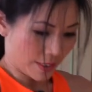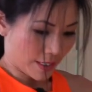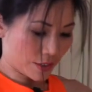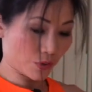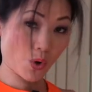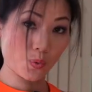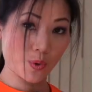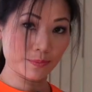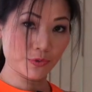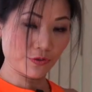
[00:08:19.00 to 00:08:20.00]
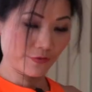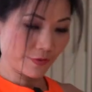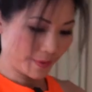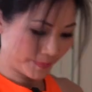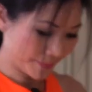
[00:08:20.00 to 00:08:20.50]
It's called one move.
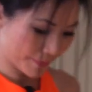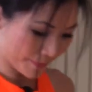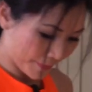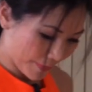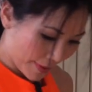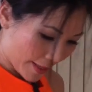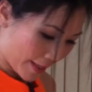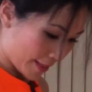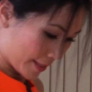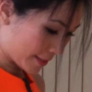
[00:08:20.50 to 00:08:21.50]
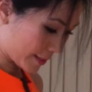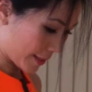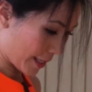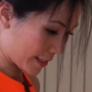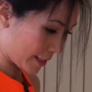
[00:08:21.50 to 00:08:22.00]
So
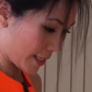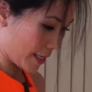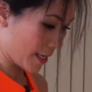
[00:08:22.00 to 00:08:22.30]
that